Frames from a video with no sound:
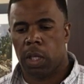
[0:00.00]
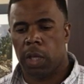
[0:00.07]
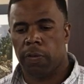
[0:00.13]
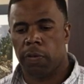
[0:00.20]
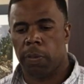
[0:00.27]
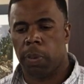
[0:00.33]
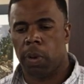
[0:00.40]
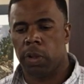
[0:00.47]

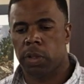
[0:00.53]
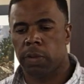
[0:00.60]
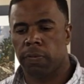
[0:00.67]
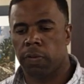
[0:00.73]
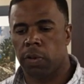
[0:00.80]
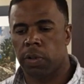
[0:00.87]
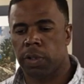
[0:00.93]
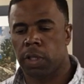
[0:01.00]
If a person
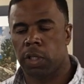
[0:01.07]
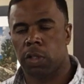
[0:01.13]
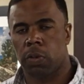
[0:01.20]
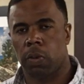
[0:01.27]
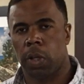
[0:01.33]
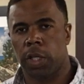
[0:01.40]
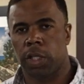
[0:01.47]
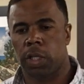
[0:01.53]
views a
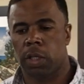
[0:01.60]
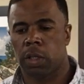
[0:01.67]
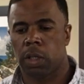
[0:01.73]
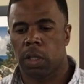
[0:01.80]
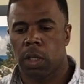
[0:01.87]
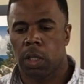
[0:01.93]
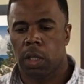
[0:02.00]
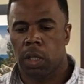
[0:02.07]
situation
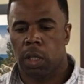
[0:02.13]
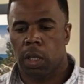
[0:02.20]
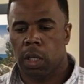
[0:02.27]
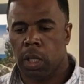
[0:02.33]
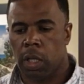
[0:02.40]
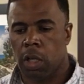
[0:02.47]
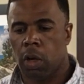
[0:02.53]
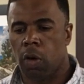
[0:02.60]

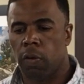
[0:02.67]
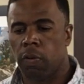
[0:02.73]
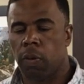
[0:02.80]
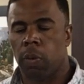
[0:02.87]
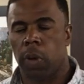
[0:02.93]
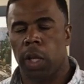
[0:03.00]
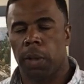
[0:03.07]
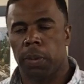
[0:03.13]
in an
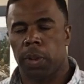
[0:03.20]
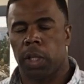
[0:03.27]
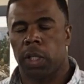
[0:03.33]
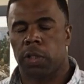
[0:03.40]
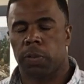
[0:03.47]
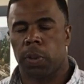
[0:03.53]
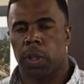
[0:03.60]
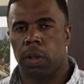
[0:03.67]
overwhelming
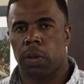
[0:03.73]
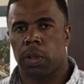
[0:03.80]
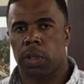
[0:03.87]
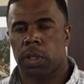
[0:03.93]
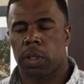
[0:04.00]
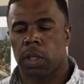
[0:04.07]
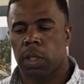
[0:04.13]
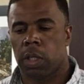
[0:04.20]

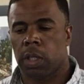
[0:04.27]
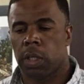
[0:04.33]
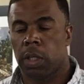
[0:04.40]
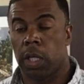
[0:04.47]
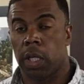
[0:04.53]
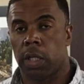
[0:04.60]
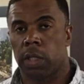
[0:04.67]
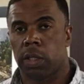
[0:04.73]
experience,
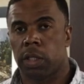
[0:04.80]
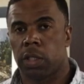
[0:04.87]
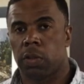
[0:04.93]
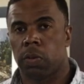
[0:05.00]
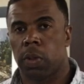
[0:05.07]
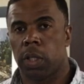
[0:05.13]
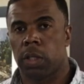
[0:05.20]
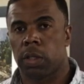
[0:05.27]
then the
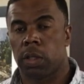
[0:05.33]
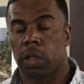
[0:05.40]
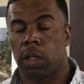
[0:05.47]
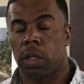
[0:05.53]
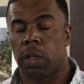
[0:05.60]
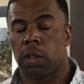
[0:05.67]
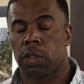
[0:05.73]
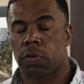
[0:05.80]

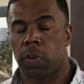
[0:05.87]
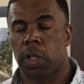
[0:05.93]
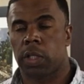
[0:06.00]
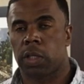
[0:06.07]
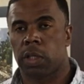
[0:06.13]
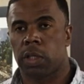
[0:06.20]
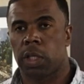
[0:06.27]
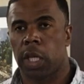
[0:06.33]

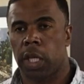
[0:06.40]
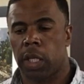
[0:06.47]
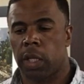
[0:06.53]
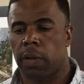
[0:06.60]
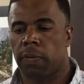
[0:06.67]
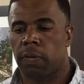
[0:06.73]
stress is negative.